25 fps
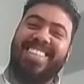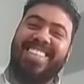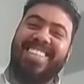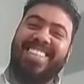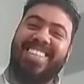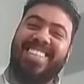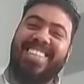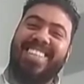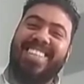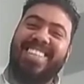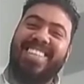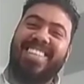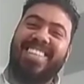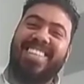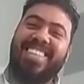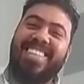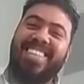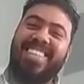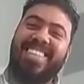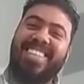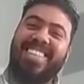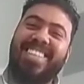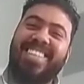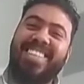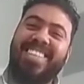
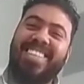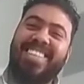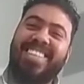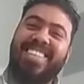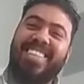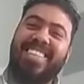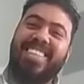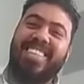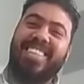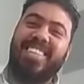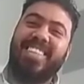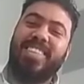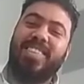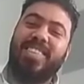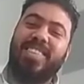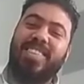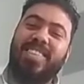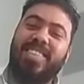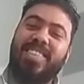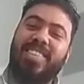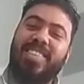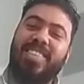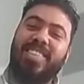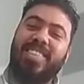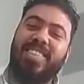
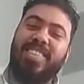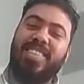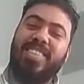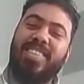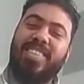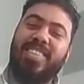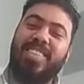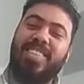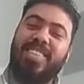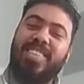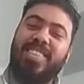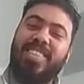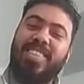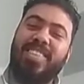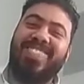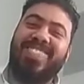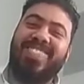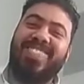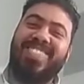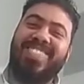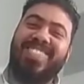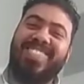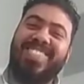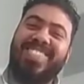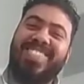
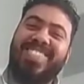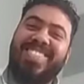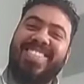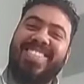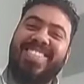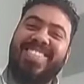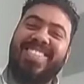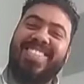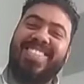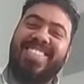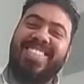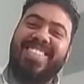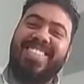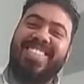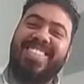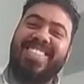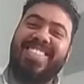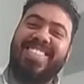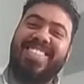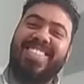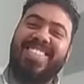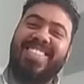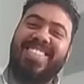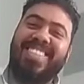The person shown says nothing.